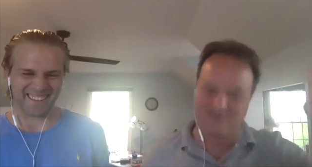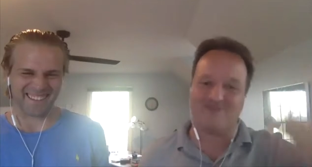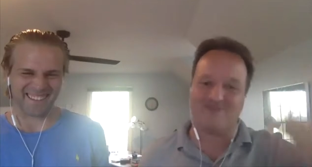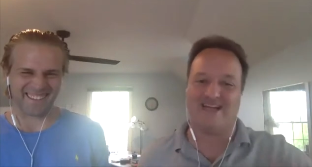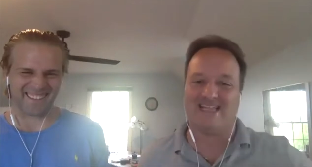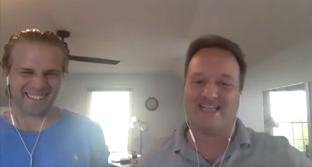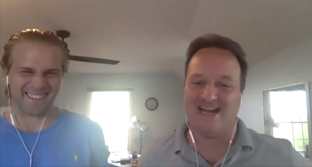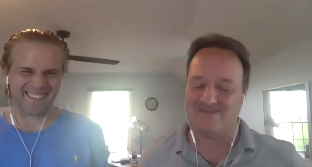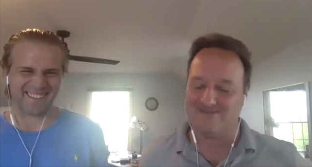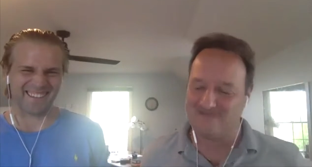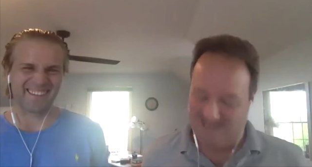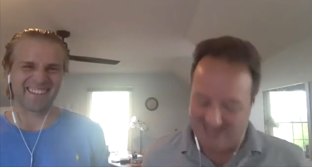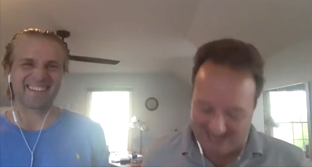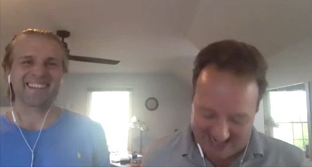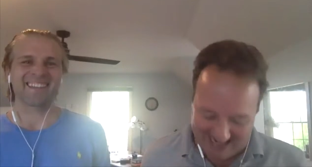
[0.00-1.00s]
Speaker 1: for bringing that up.
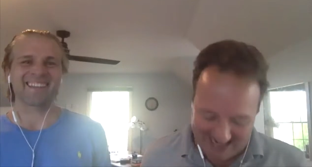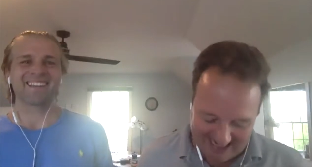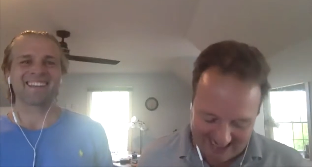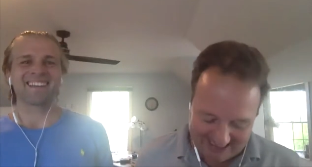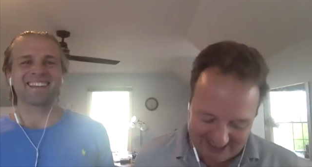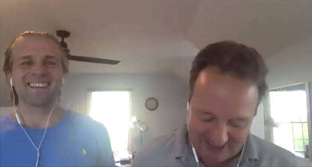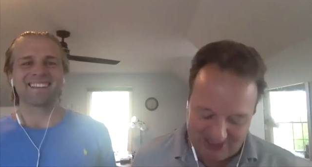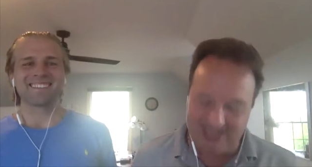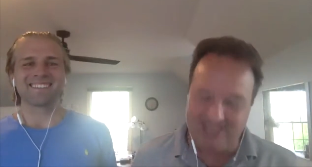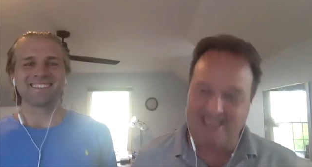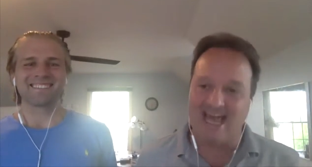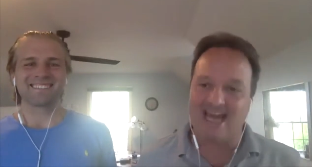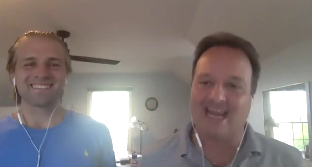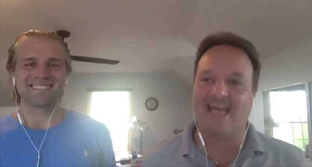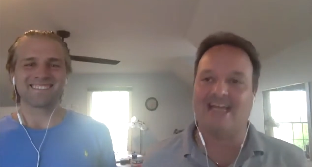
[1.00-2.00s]
Uh, the G
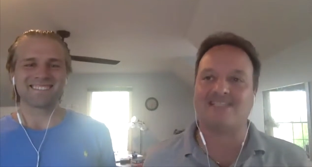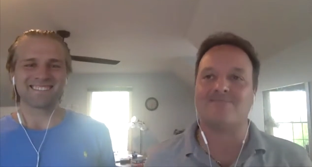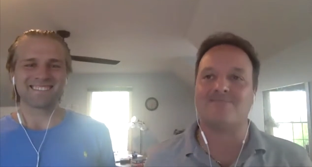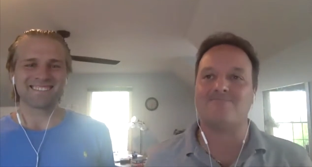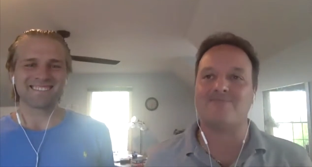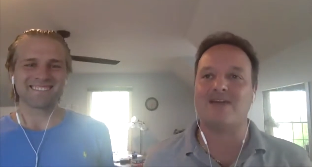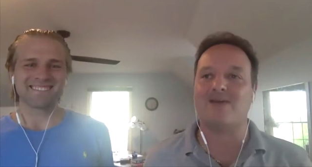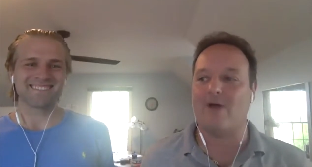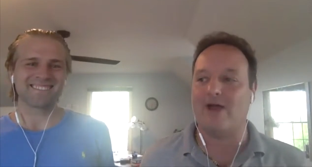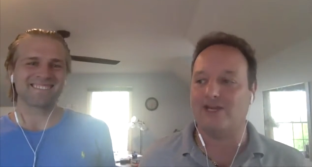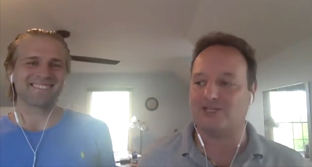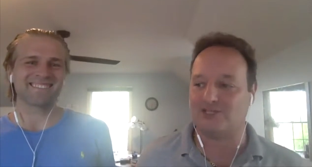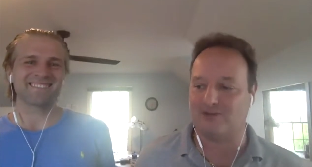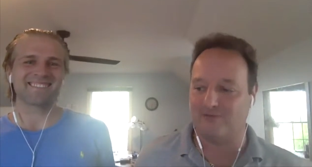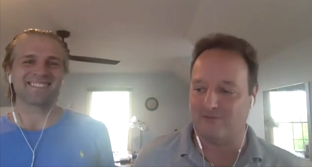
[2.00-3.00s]
Daddy has a big
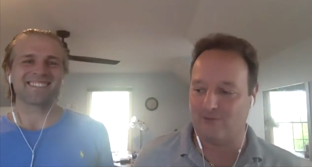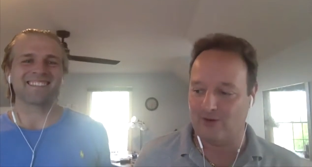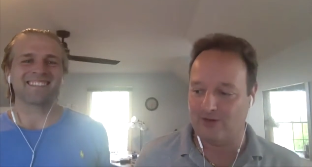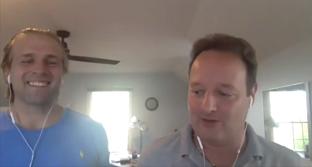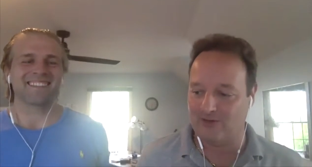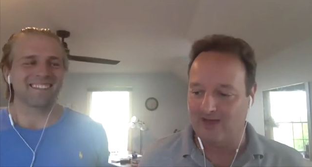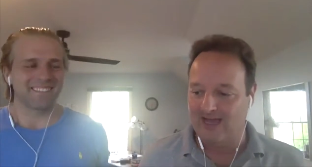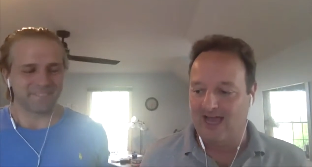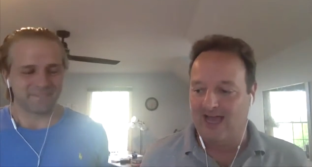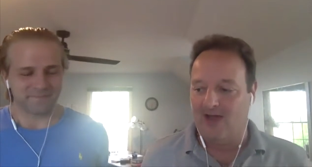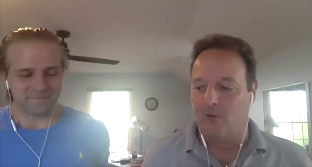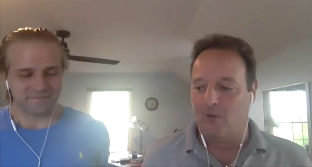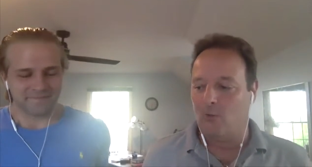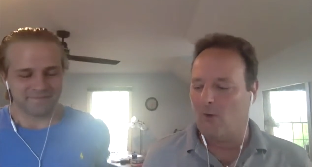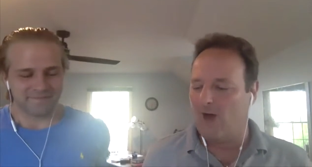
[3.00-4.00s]
question for you.
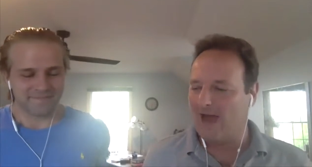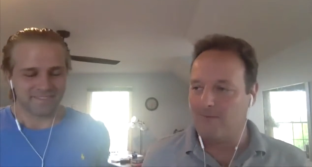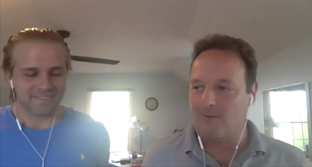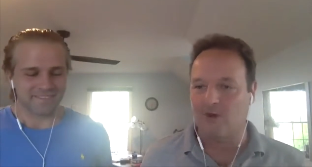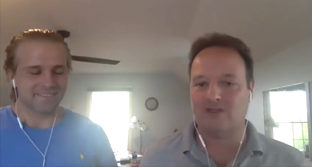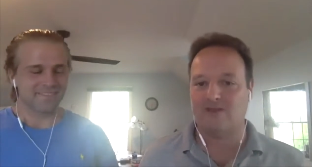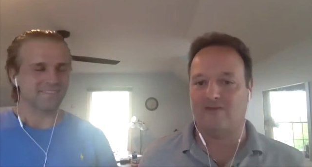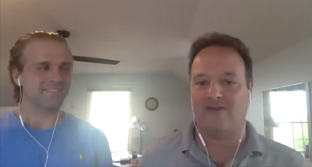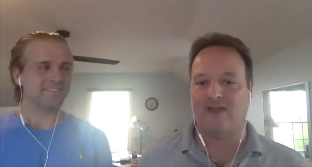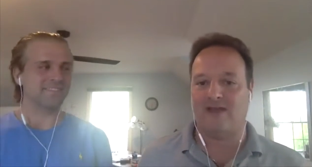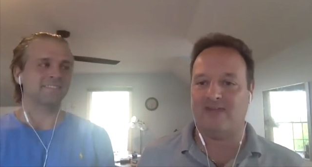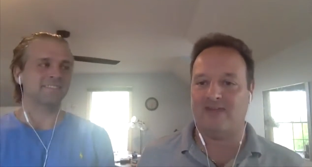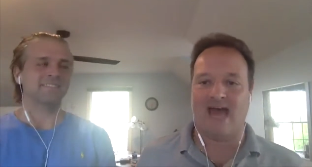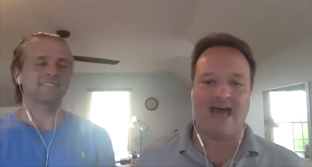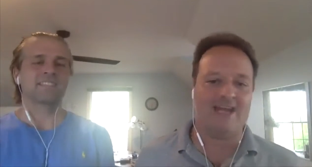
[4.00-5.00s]
Why
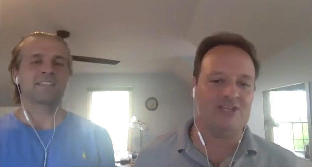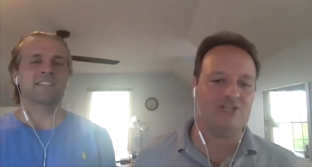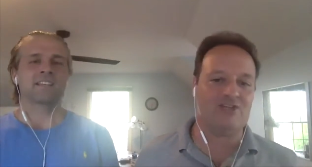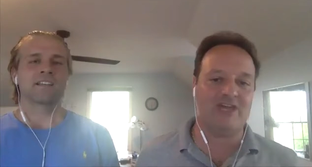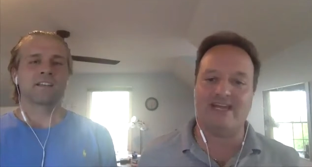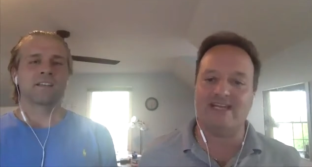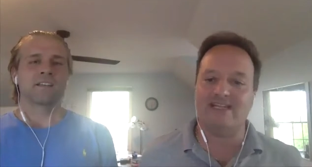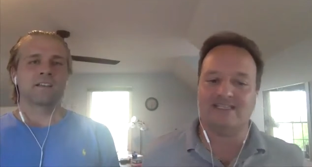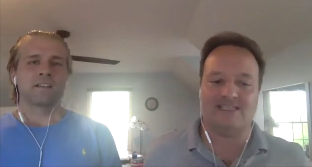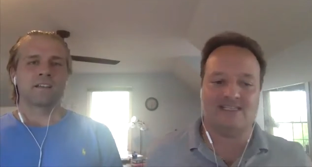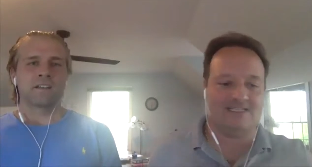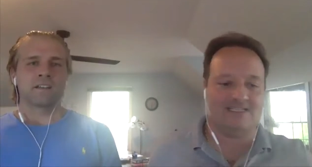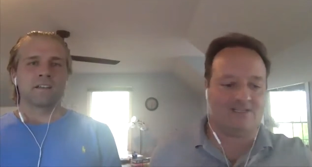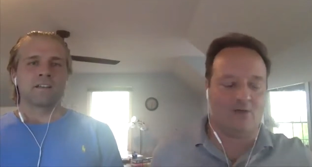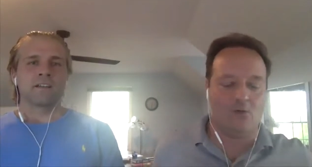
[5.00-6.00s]
multifamily? How did you get into
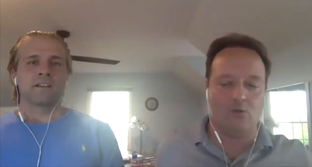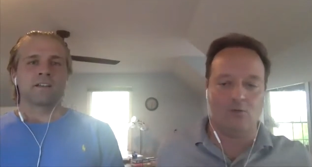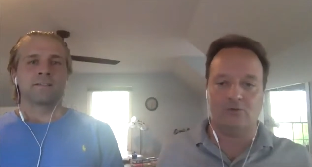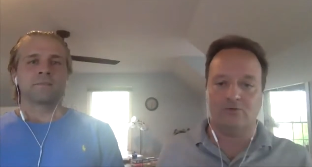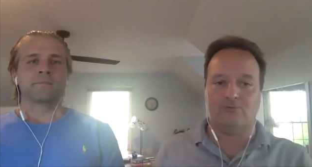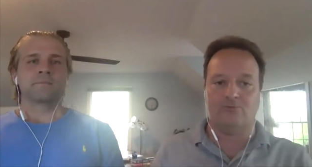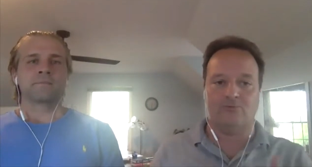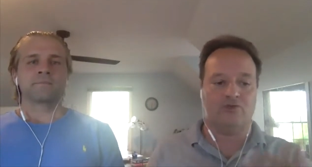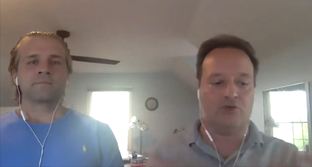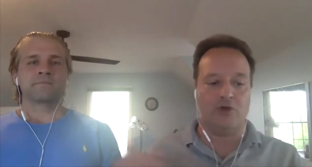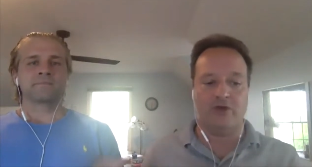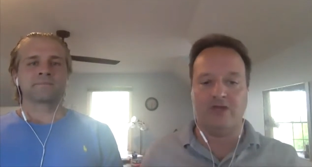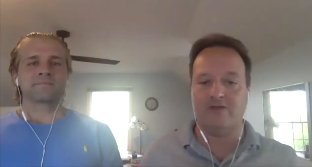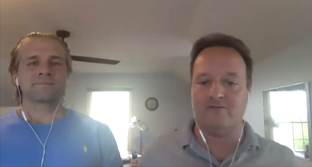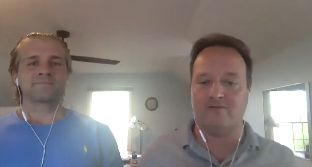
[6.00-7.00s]
this whole
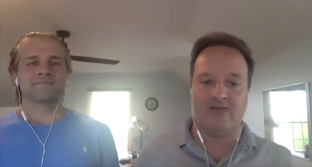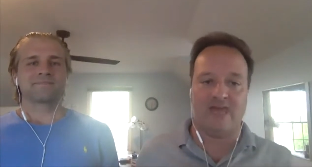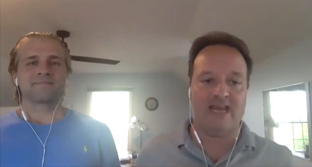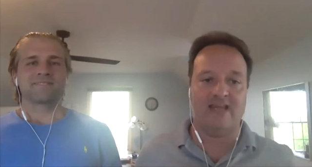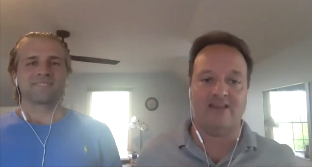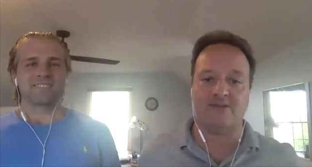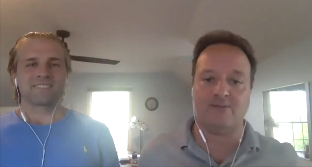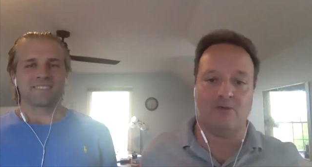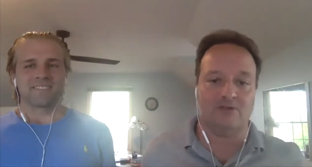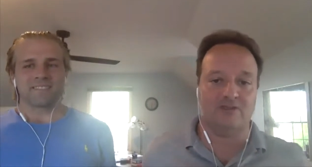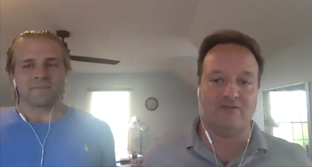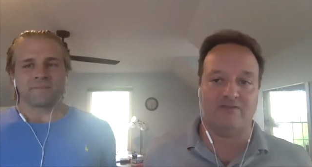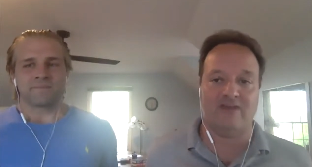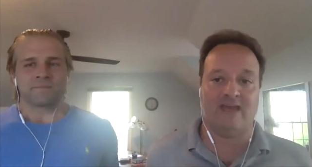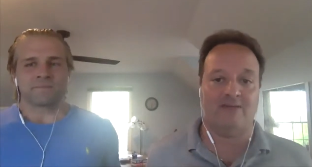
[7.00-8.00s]
journey of getting into
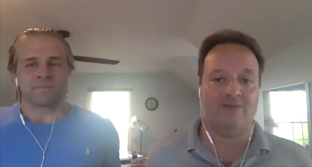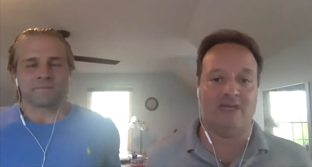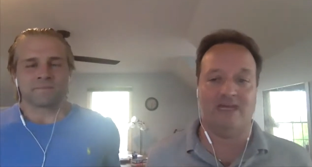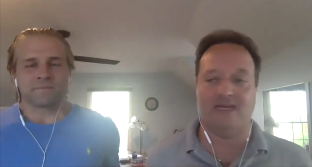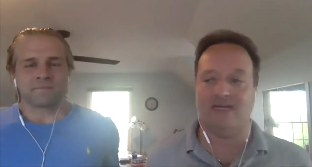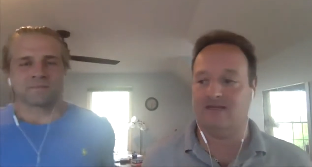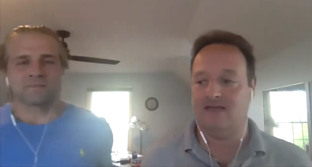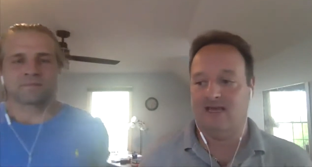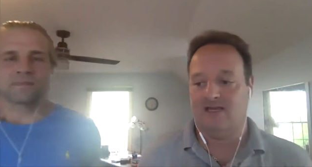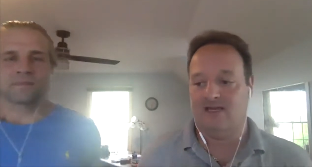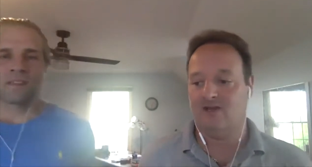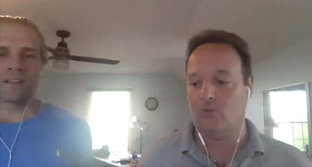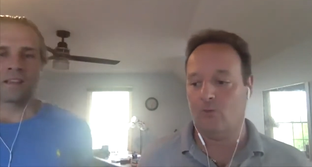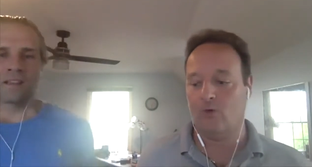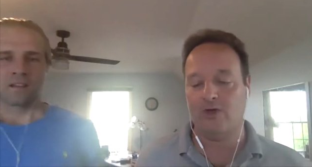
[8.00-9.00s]
multifamily and you
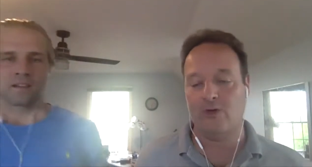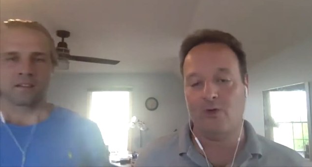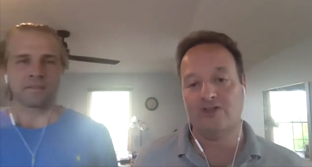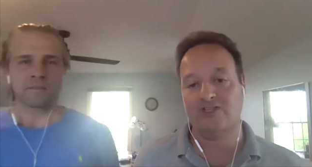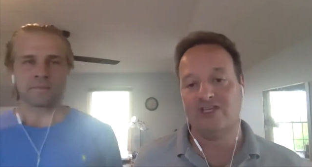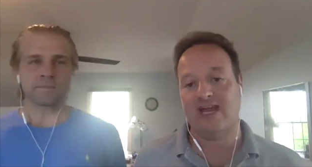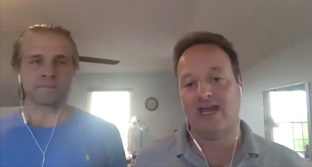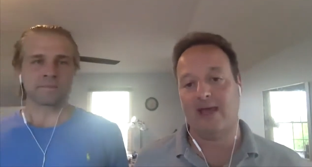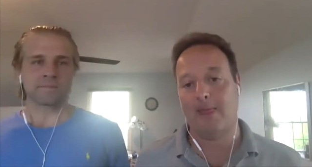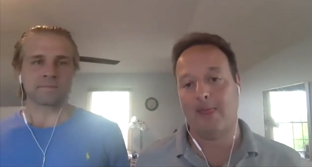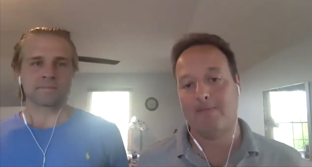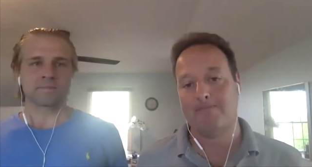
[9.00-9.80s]
know where you are today?